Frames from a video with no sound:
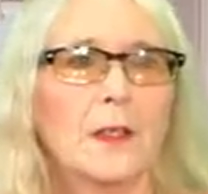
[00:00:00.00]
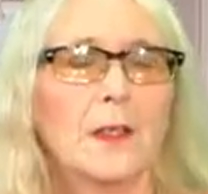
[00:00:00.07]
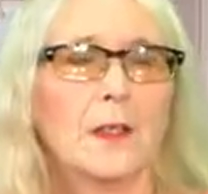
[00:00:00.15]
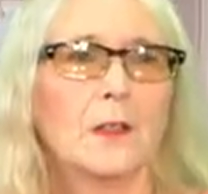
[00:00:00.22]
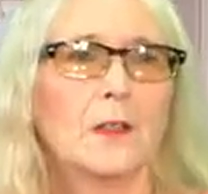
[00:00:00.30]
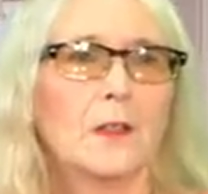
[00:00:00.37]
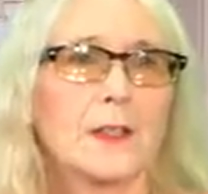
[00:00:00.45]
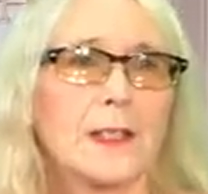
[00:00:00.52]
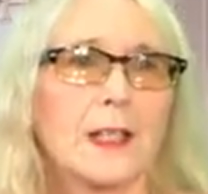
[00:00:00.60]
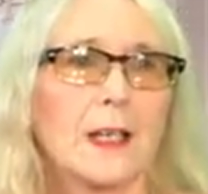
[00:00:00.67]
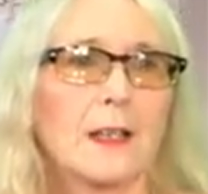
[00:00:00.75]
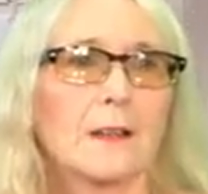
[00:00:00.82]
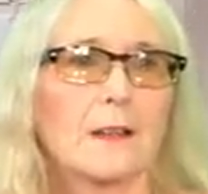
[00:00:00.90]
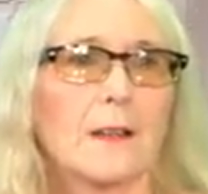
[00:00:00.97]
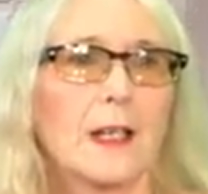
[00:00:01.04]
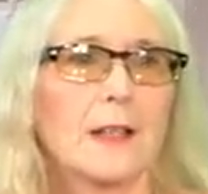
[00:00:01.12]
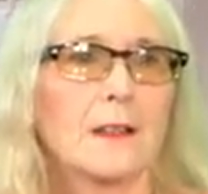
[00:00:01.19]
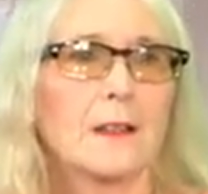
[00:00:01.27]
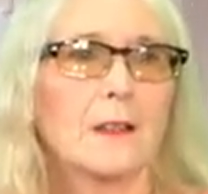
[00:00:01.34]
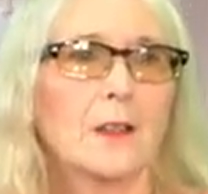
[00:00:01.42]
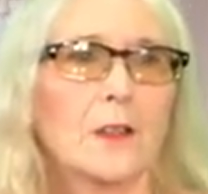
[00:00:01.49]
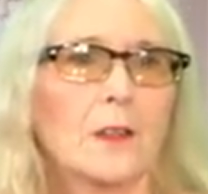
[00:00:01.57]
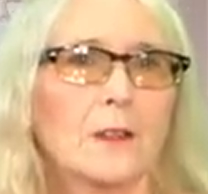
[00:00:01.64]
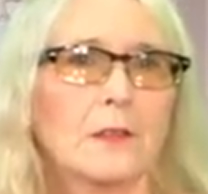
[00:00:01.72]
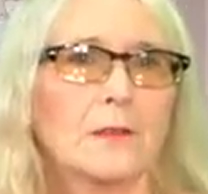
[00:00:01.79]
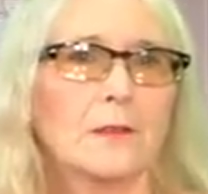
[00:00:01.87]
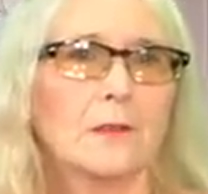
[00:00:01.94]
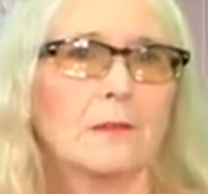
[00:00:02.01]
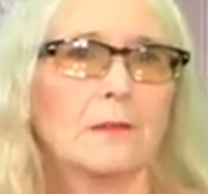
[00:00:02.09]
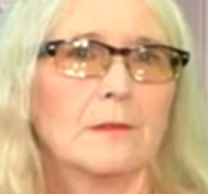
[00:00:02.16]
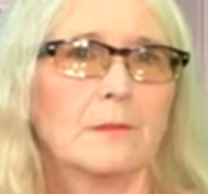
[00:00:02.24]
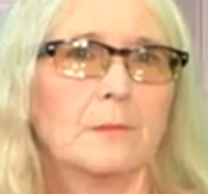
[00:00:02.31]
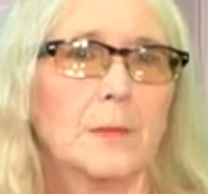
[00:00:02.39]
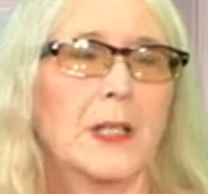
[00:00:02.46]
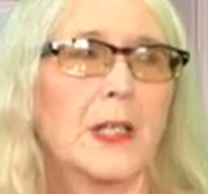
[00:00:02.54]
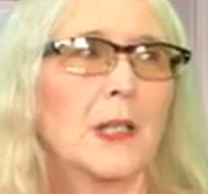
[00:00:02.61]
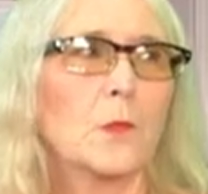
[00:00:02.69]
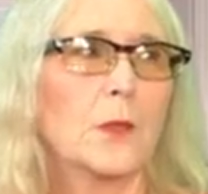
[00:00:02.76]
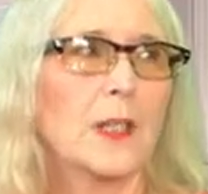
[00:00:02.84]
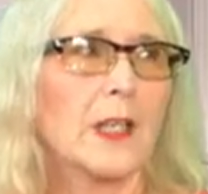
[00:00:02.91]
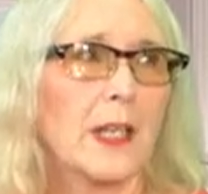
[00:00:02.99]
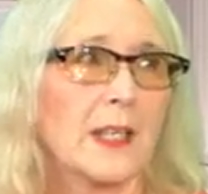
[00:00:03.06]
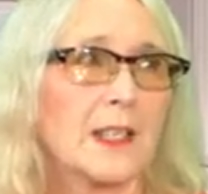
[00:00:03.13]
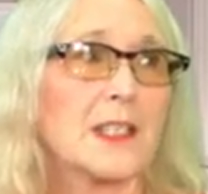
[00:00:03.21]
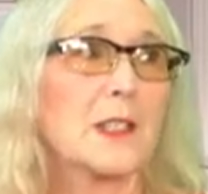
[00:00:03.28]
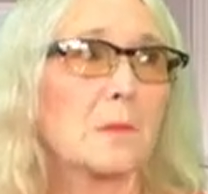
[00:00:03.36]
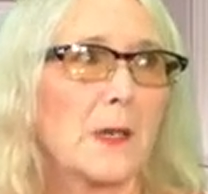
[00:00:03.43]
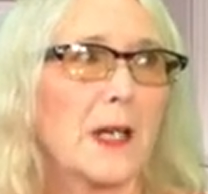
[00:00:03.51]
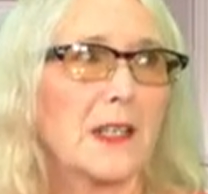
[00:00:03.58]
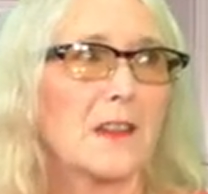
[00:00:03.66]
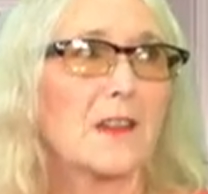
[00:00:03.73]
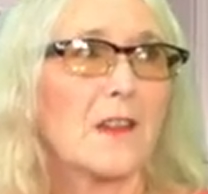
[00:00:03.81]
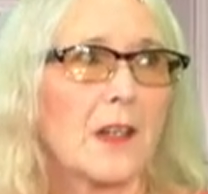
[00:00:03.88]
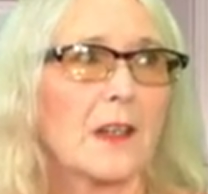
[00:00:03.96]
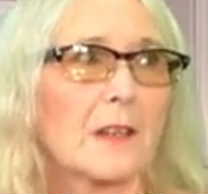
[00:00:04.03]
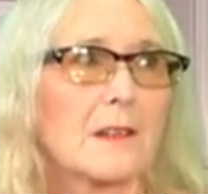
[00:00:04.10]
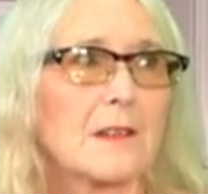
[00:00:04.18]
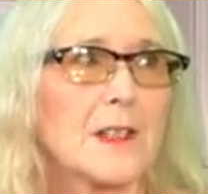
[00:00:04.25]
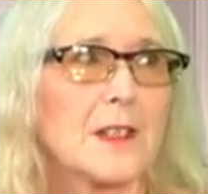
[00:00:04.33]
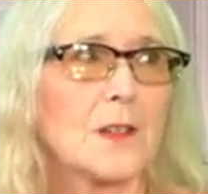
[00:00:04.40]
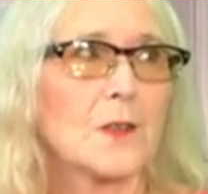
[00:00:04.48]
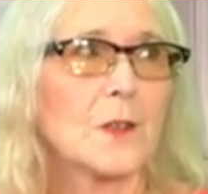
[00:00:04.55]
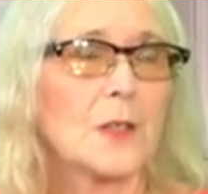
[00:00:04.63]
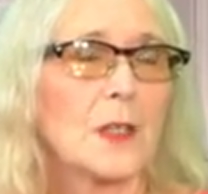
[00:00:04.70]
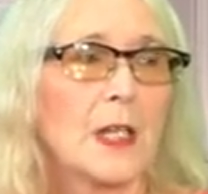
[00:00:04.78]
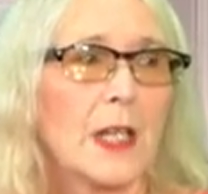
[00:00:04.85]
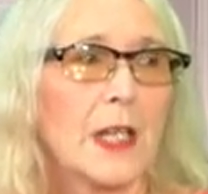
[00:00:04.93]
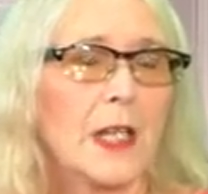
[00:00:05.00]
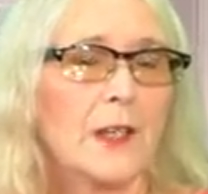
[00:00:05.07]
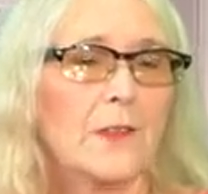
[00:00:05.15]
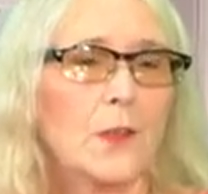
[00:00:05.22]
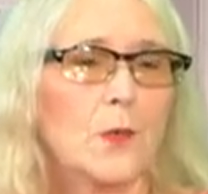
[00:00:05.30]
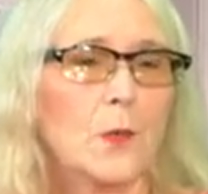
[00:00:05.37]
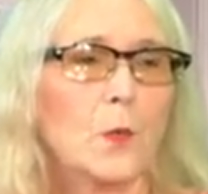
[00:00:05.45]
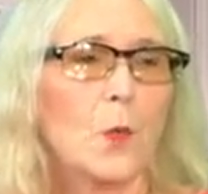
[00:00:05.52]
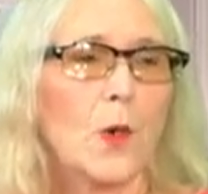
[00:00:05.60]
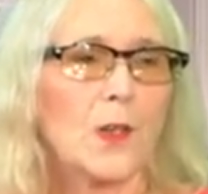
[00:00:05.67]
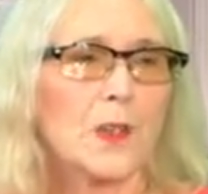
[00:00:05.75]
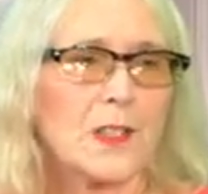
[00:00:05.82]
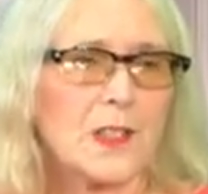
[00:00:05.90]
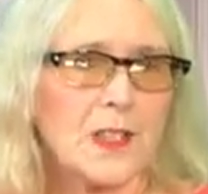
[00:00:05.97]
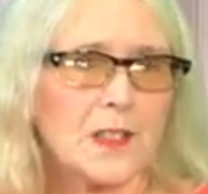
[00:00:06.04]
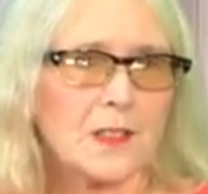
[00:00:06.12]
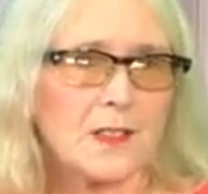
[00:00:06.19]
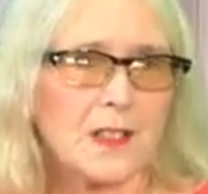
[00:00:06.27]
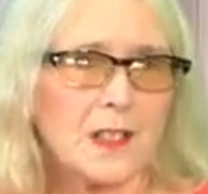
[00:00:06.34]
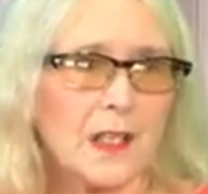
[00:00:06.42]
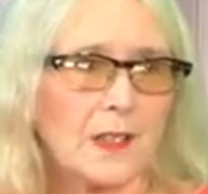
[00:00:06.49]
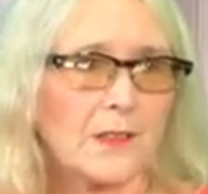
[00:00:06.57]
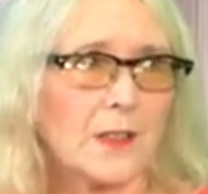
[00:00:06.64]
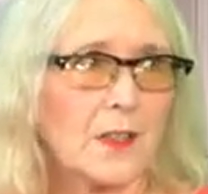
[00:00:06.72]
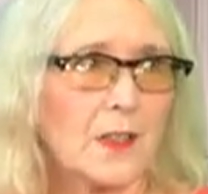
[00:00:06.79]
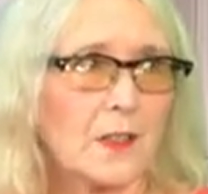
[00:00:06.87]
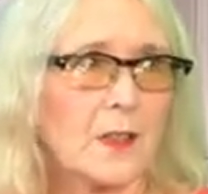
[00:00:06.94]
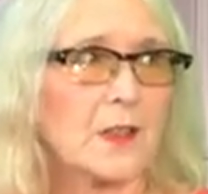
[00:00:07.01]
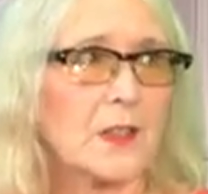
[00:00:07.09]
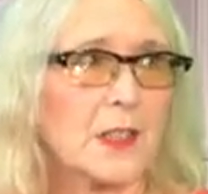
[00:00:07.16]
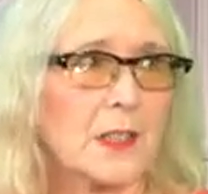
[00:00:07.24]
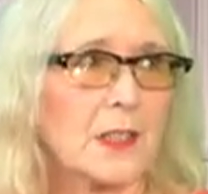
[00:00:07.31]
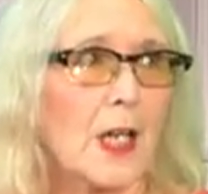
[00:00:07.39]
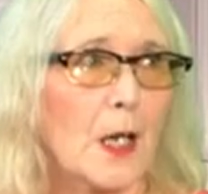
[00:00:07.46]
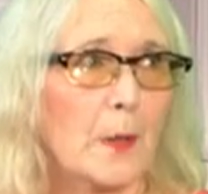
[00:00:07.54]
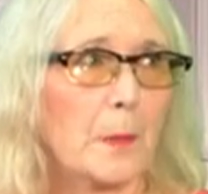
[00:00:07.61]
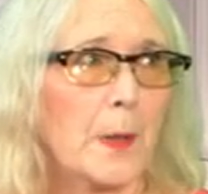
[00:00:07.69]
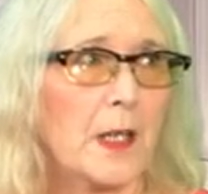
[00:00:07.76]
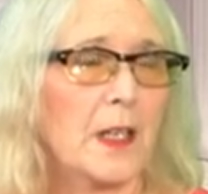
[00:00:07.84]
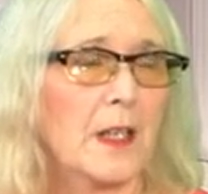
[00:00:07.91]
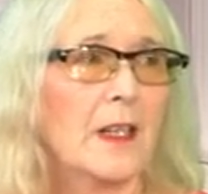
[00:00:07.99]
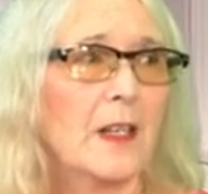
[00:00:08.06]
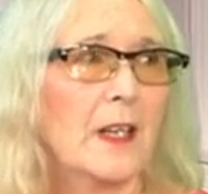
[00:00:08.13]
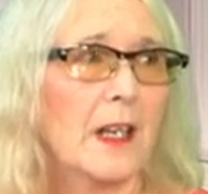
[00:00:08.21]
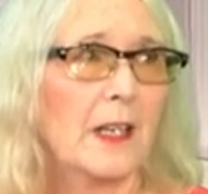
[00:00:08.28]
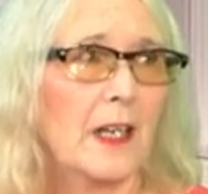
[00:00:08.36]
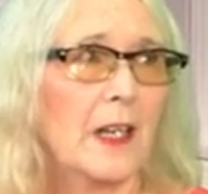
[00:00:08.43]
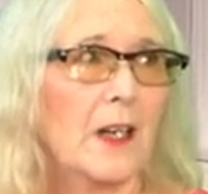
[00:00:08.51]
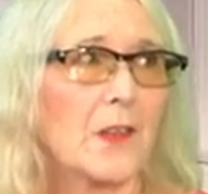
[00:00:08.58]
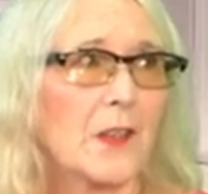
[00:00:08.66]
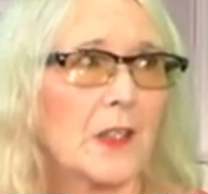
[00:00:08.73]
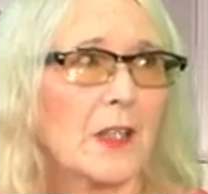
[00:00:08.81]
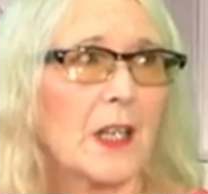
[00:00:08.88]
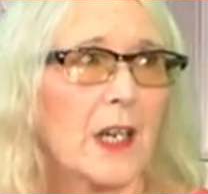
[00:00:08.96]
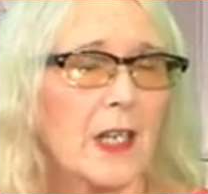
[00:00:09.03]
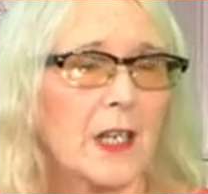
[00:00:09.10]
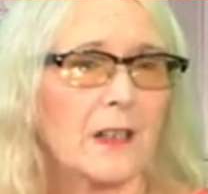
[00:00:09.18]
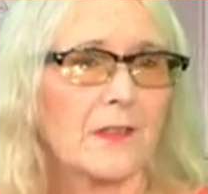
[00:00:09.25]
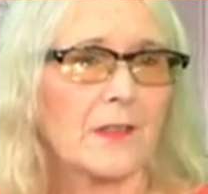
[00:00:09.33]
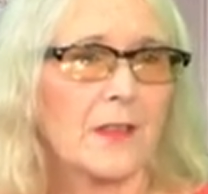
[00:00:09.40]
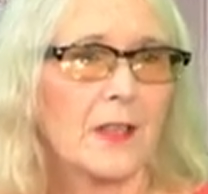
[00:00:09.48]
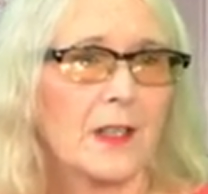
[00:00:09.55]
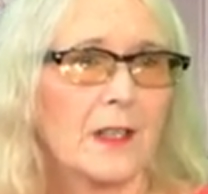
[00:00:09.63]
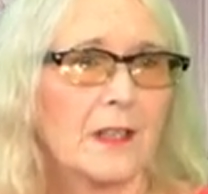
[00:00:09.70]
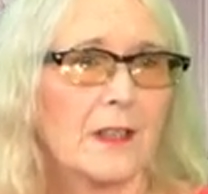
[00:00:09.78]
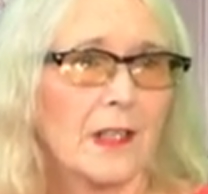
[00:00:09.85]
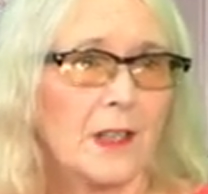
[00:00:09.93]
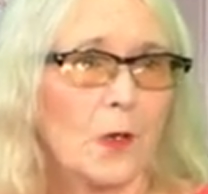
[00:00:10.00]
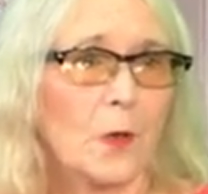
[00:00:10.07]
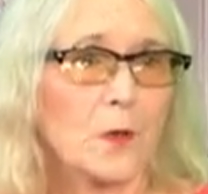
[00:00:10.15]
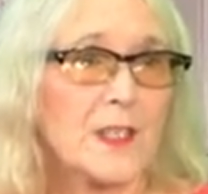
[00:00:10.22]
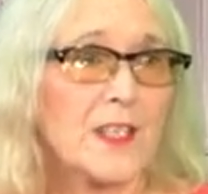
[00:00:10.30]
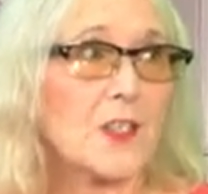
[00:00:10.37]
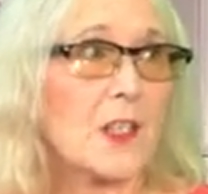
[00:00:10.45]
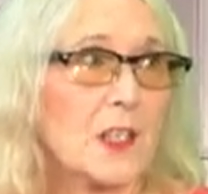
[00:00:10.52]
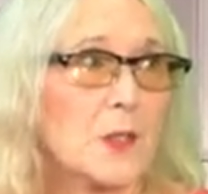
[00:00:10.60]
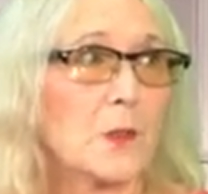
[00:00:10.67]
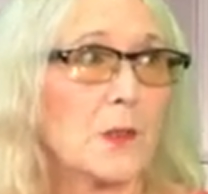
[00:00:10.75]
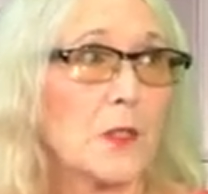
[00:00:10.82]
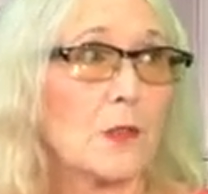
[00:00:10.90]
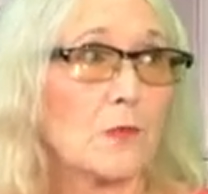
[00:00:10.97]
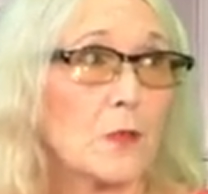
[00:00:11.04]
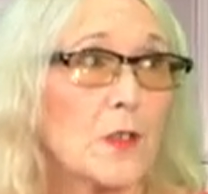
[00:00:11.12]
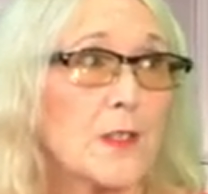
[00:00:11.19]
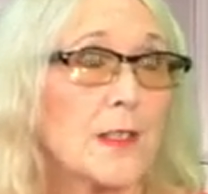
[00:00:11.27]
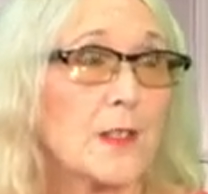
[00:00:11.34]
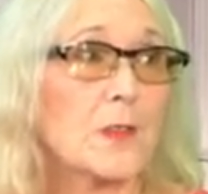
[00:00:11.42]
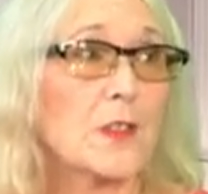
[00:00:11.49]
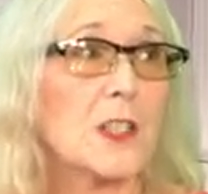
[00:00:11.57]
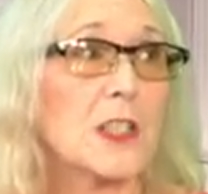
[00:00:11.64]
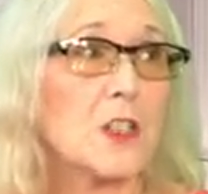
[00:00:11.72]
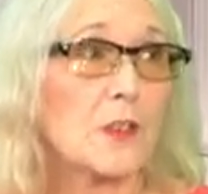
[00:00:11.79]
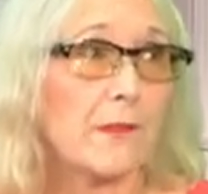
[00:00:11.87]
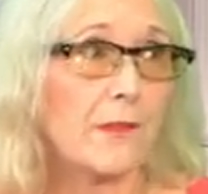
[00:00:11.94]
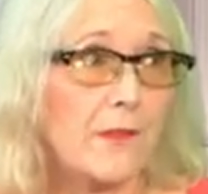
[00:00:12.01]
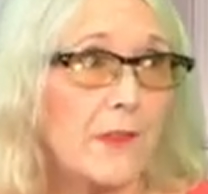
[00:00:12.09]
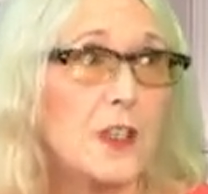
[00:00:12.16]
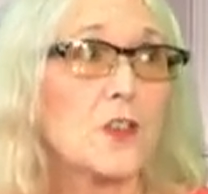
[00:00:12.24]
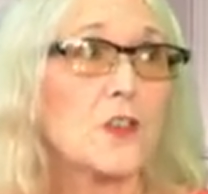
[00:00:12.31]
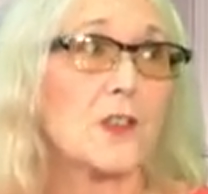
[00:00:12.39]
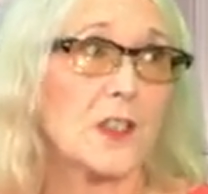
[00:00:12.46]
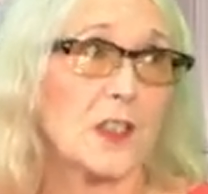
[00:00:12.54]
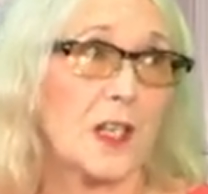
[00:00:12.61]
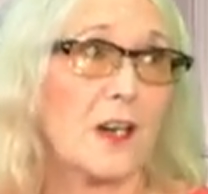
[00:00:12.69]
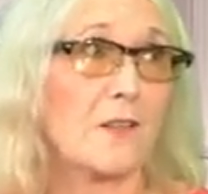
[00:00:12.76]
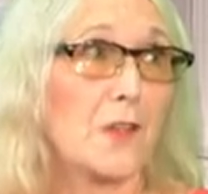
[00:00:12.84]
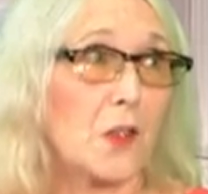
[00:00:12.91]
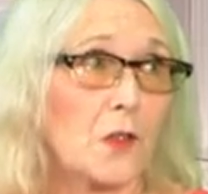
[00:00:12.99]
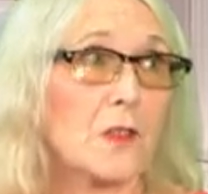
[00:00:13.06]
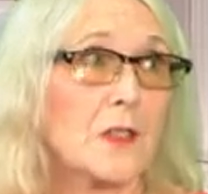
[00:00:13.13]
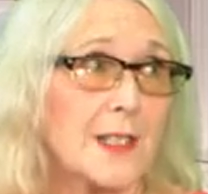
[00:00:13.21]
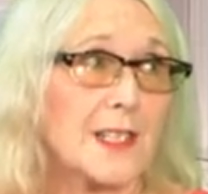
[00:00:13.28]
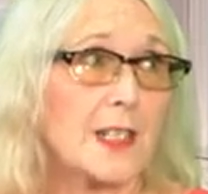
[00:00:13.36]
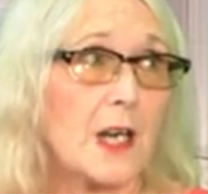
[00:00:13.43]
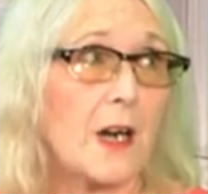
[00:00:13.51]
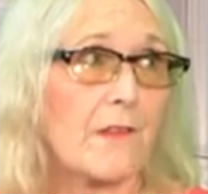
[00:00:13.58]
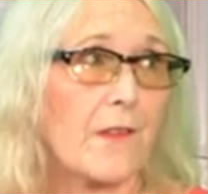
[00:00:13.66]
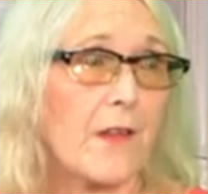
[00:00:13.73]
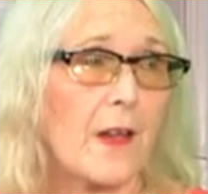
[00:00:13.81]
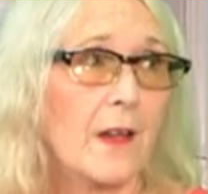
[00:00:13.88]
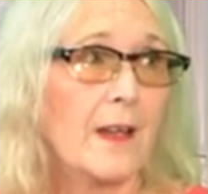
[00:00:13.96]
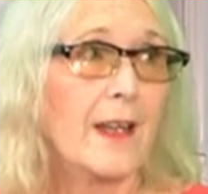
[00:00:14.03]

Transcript: it's that begin with the end in mind thing. So if you want to have a good and happy and healthy life, then it all starts with your roots. So you need to feed yourself the good stuff.